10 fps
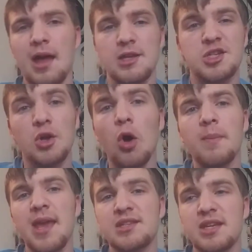Skull
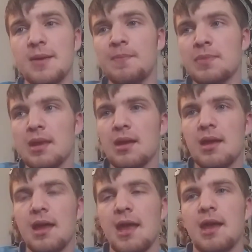makes it,
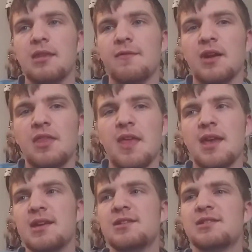and the funny thing is